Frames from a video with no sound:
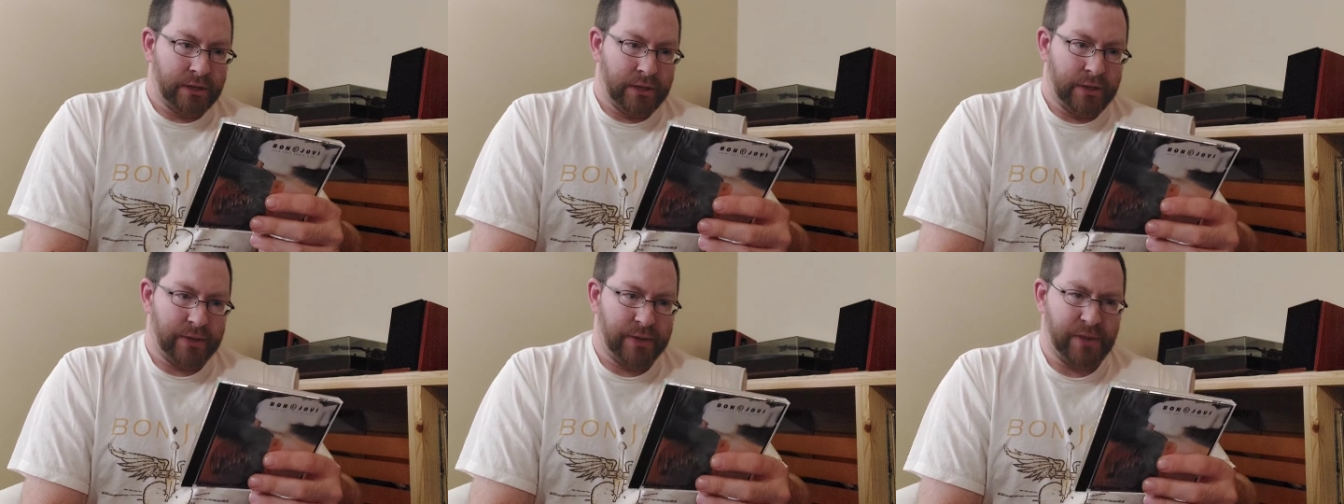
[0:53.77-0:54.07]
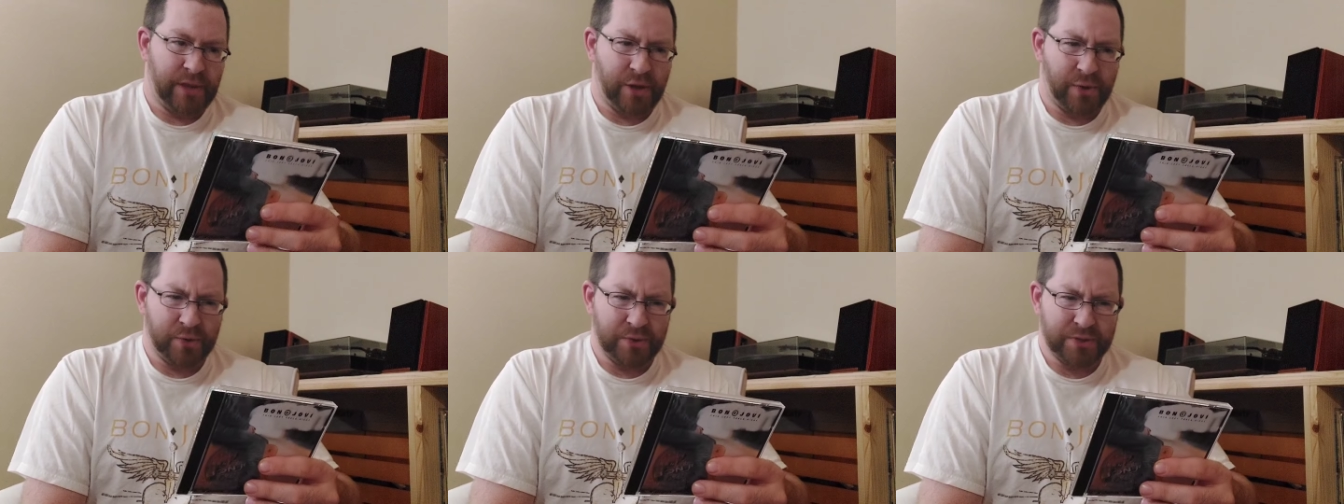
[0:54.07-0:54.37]

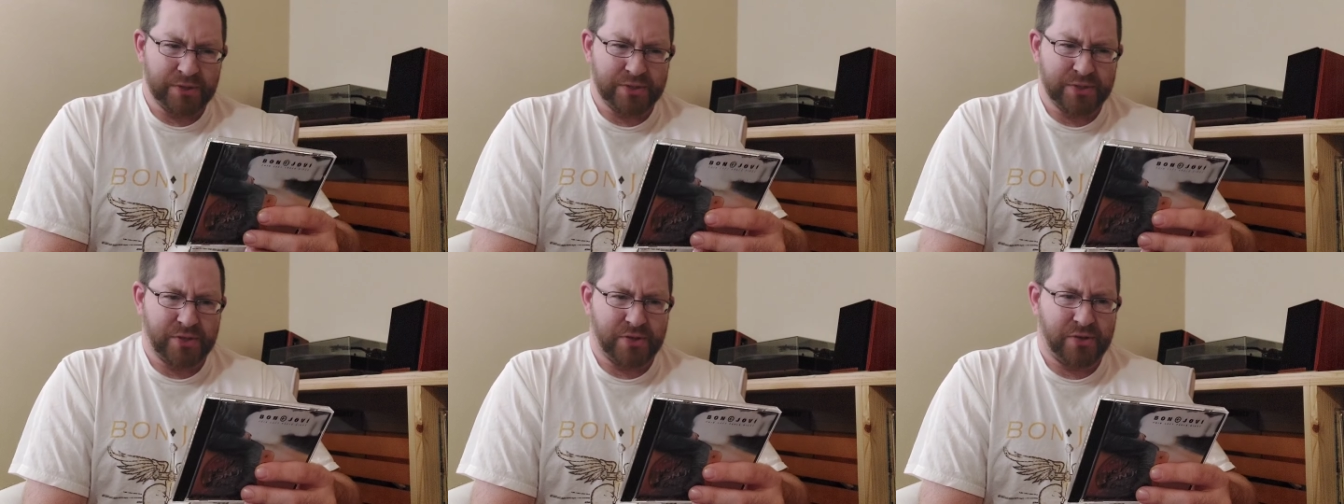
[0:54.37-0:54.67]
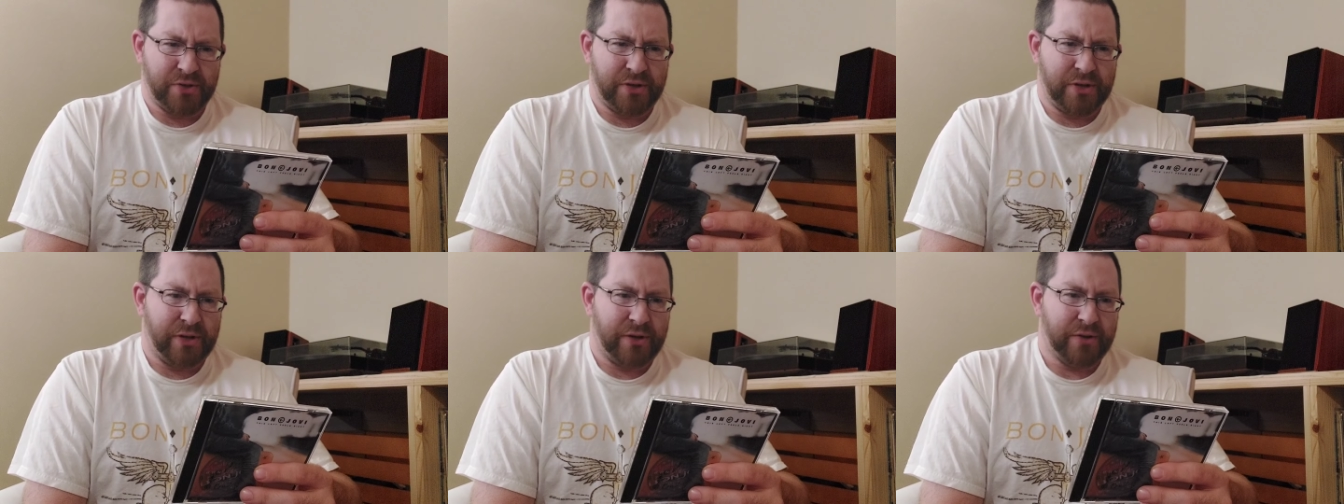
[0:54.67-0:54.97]
The only song
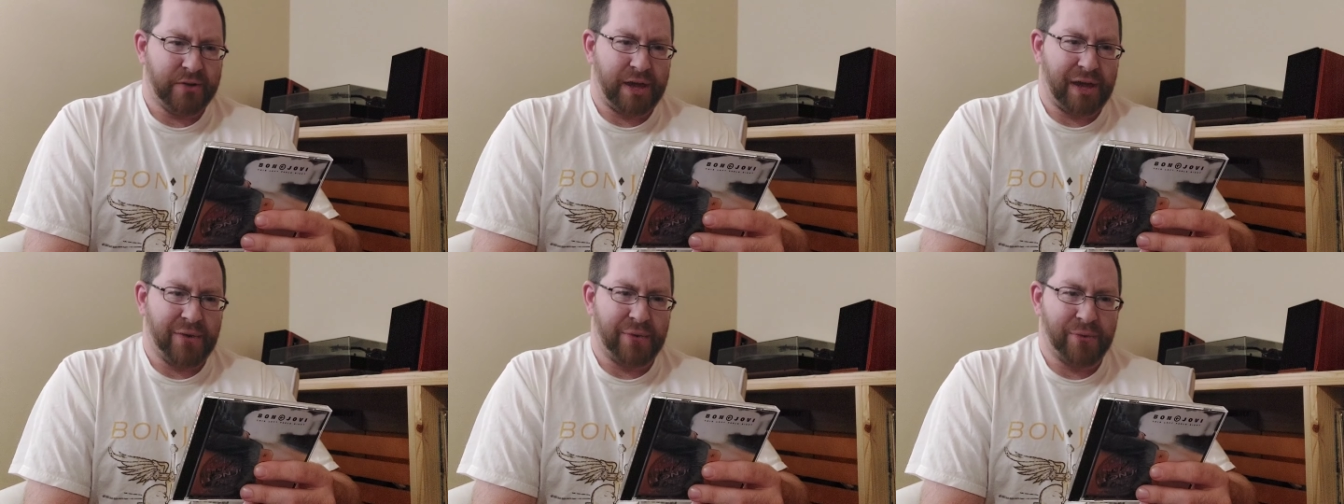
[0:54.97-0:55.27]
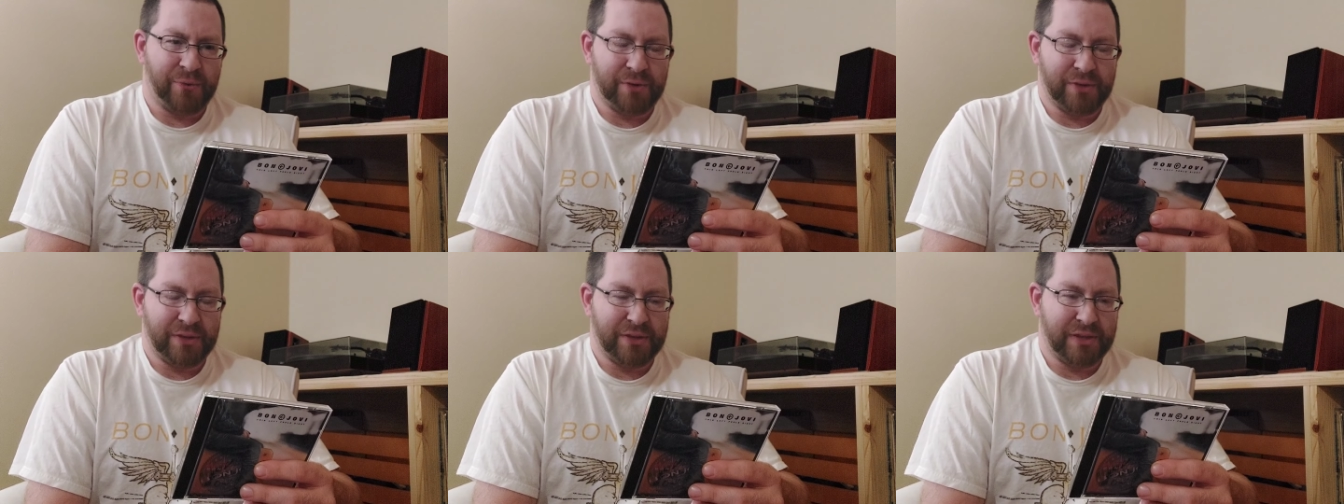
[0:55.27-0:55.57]
on here that I
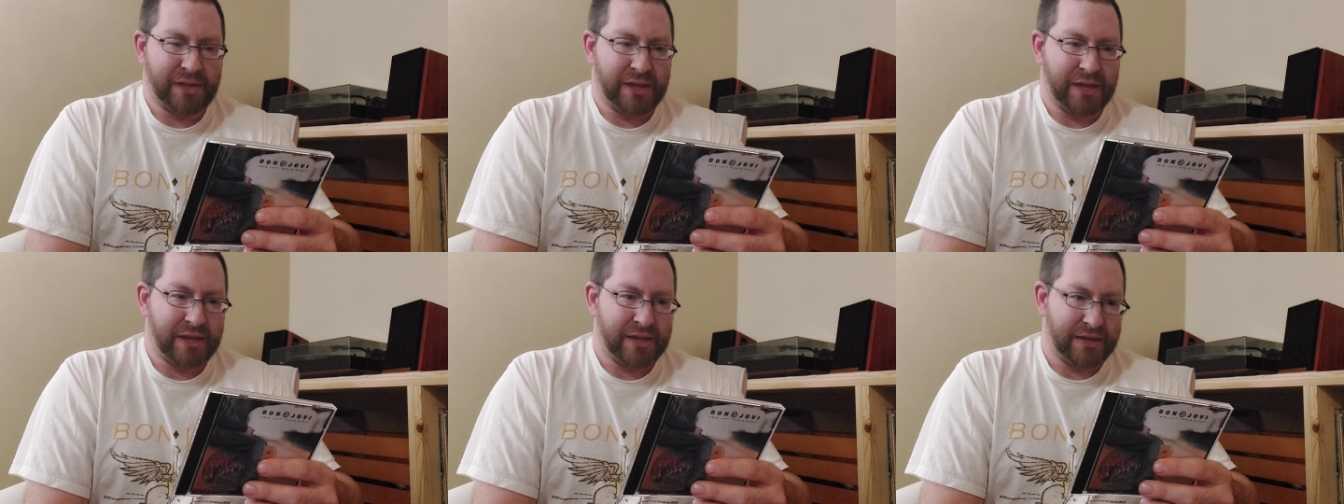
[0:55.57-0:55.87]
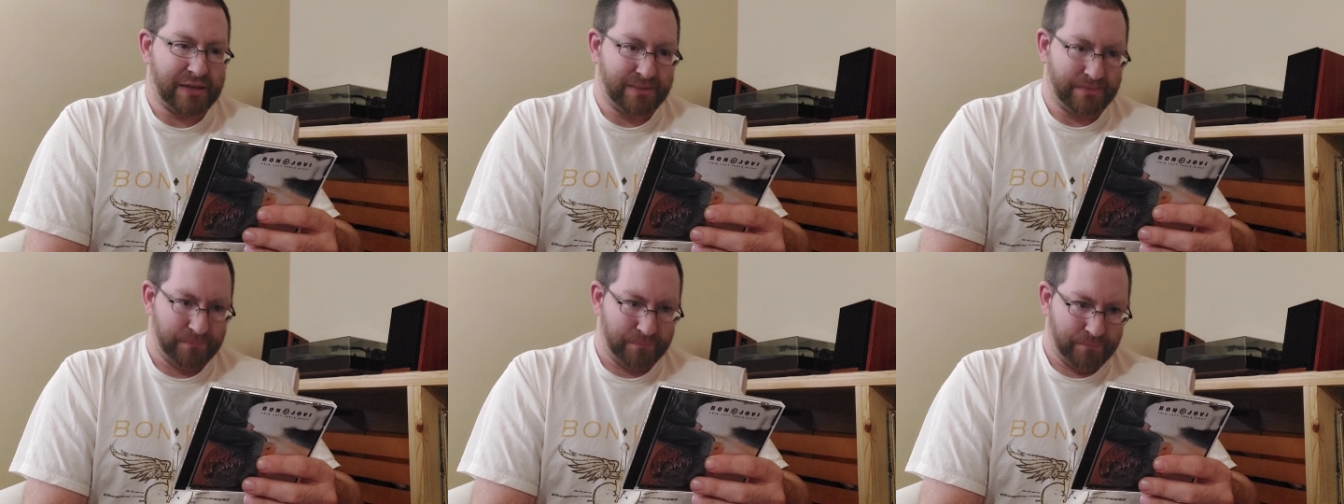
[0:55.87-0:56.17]
really like
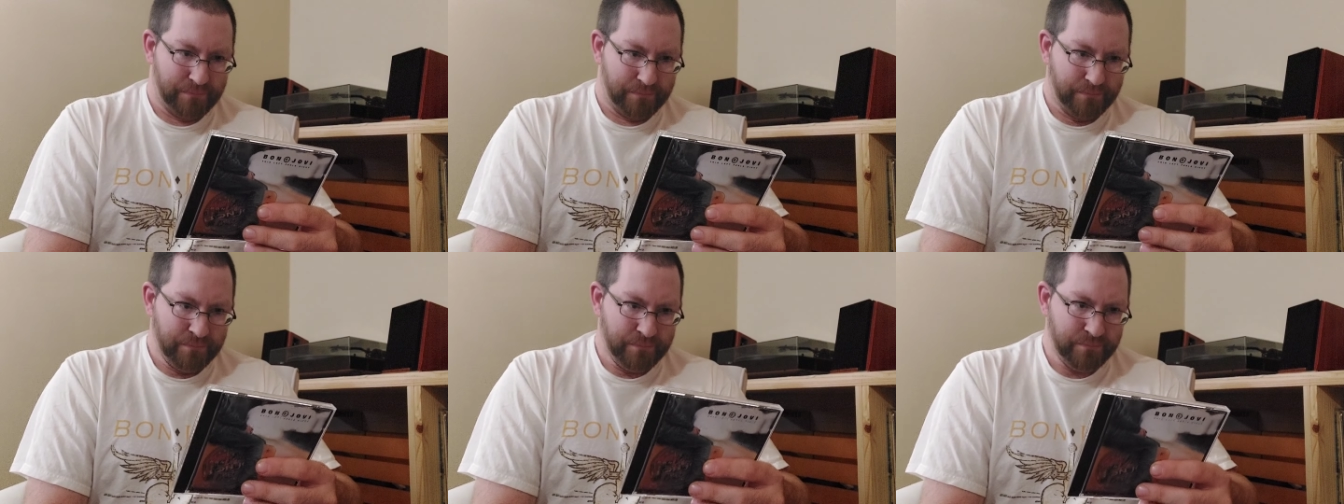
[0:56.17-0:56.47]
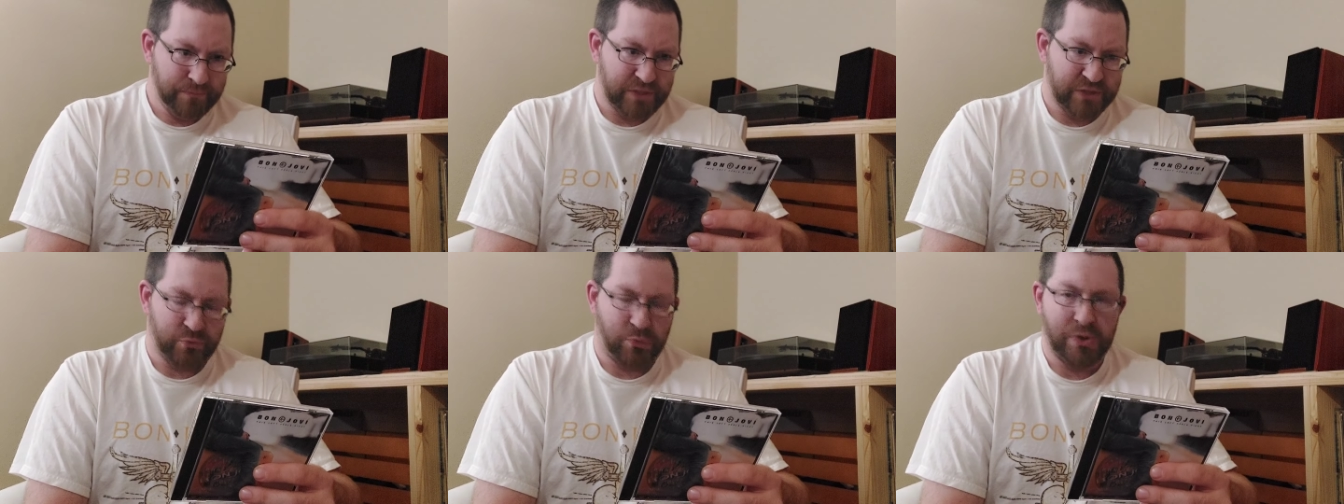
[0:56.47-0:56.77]

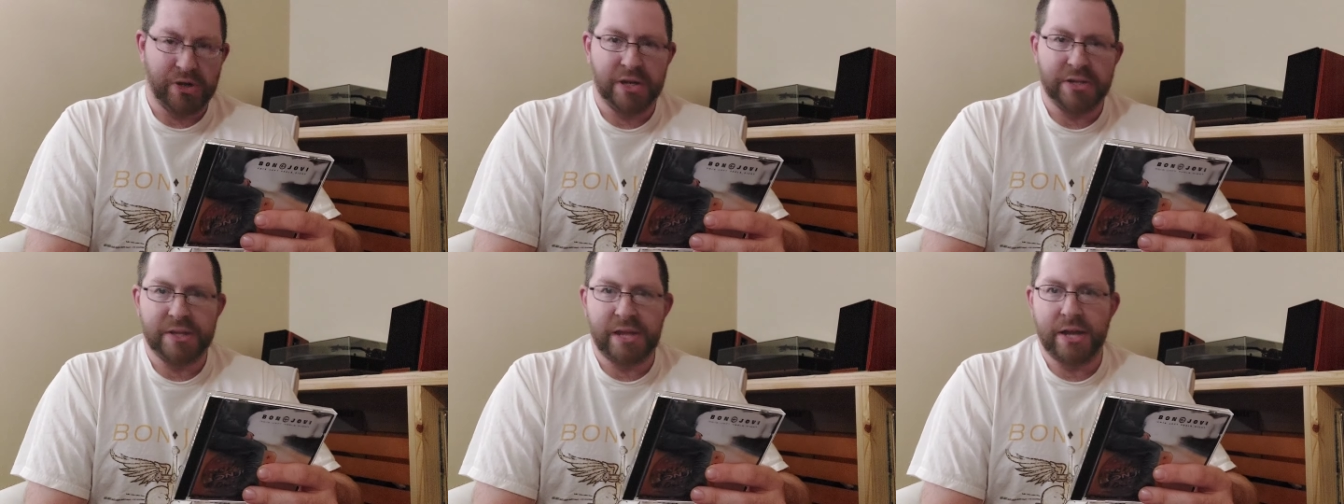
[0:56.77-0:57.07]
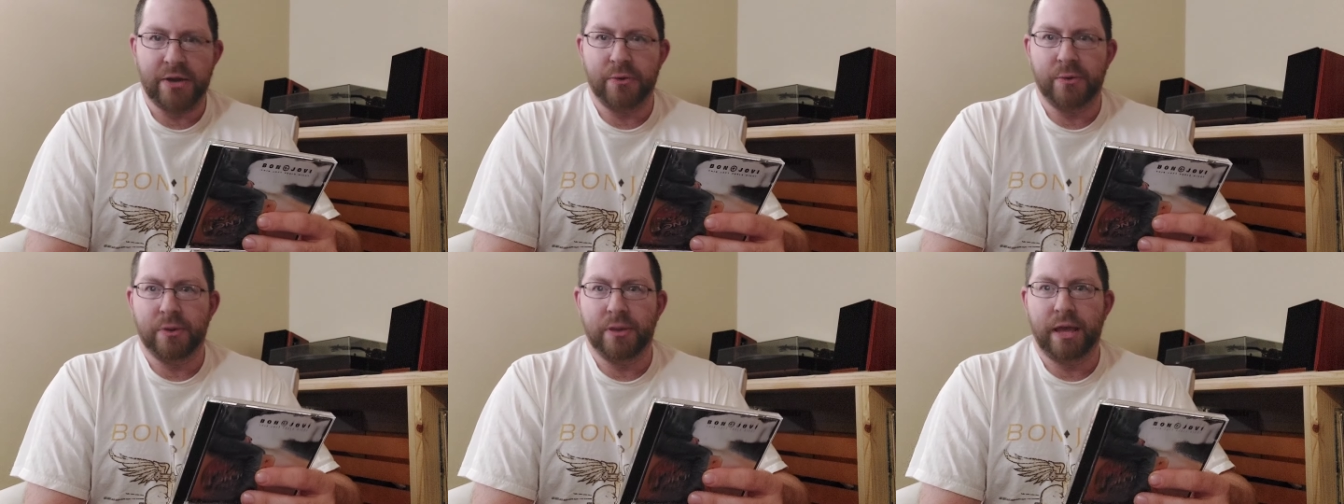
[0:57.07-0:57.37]
is Wanted
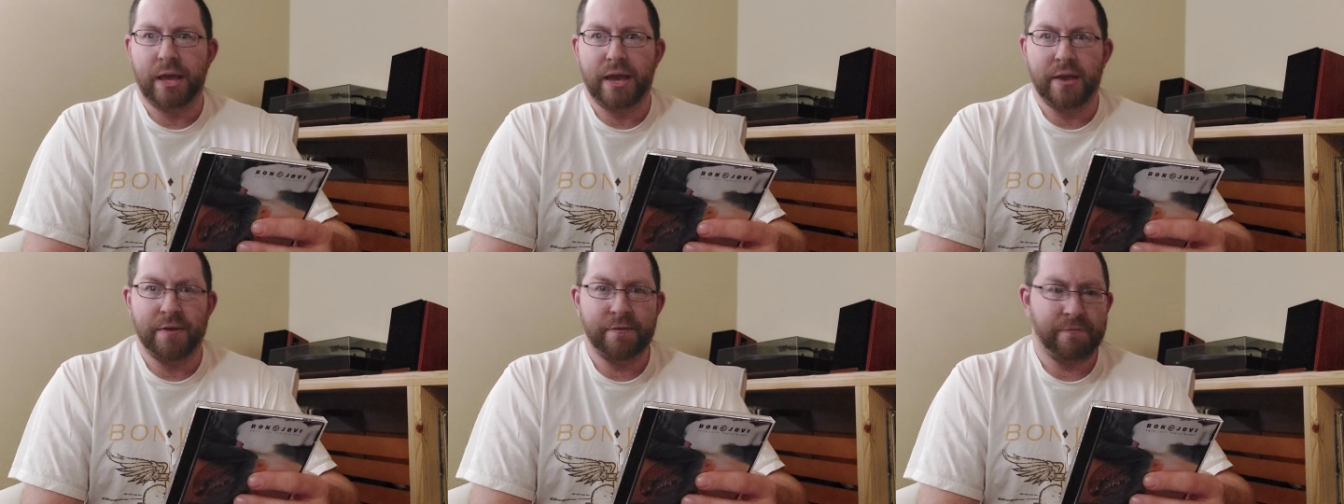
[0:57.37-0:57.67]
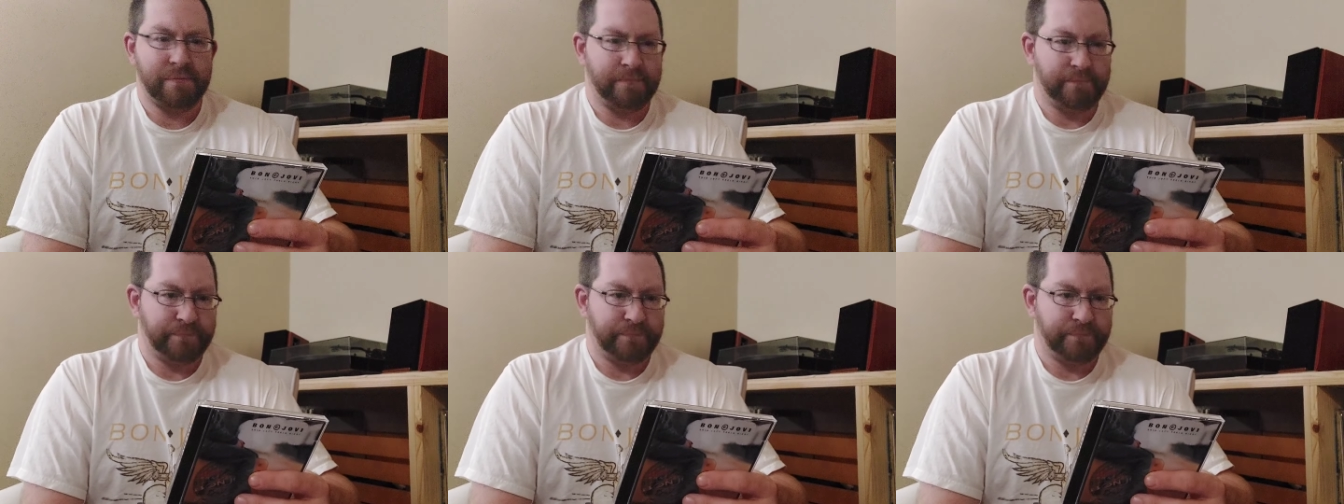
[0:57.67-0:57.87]
Dead or Alive.